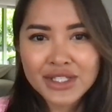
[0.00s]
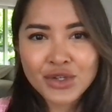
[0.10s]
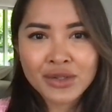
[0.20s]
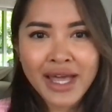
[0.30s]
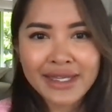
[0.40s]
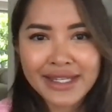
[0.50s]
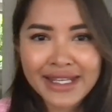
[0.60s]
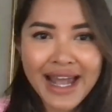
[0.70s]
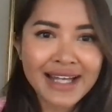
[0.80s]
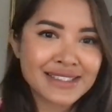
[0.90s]
and you're like
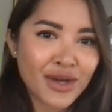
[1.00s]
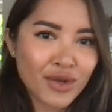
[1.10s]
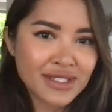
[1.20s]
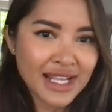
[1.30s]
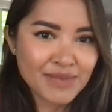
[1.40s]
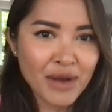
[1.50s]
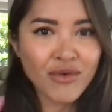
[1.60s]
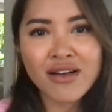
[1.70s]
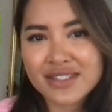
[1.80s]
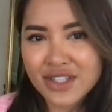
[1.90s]
getting asked out on dates by
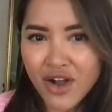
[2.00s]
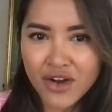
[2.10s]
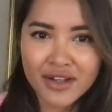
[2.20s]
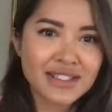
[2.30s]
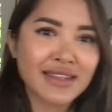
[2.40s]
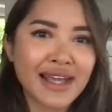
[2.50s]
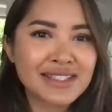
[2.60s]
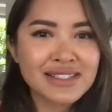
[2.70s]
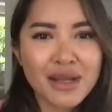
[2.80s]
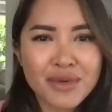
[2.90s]
rock stars and like
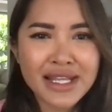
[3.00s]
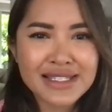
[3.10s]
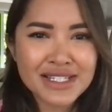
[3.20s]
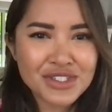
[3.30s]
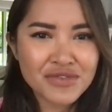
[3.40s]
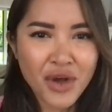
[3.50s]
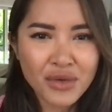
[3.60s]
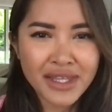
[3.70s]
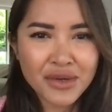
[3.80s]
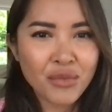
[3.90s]
celebrities. And it just
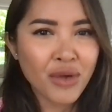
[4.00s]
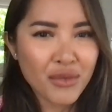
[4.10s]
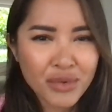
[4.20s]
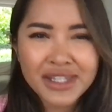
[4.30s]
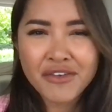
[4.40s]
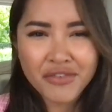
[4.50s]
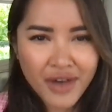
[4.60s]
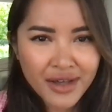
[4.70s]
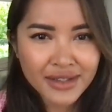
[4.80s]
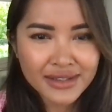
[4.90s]
felt like really
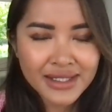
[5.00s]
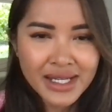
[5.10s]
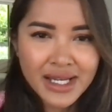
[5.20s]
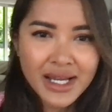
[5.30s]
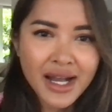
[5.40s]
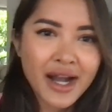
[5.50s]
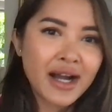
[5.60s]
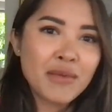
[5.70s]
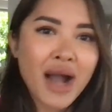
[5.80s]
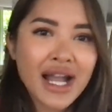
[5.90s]
fun.
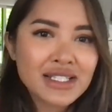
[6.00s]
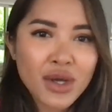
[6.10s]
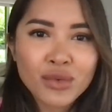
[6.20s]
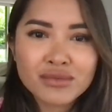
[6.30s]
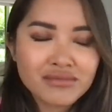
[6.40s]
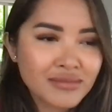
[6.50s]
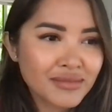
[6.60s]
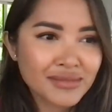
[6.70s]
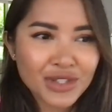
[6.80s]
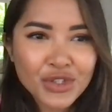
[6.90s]
I don't
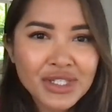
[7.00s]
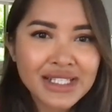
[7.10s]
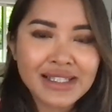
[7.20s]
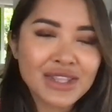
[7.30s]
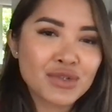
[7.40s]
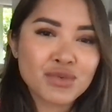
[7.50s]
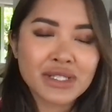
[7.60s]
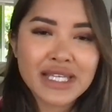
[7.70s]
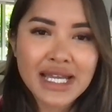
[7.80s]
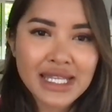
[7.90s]
look at it like there's
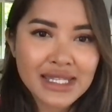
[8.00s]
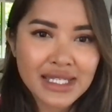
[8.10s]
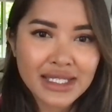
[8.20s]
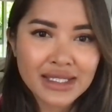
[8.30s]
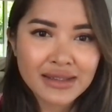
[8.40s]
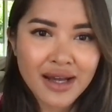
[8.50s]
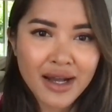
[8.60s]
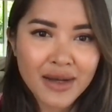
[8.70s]
really anything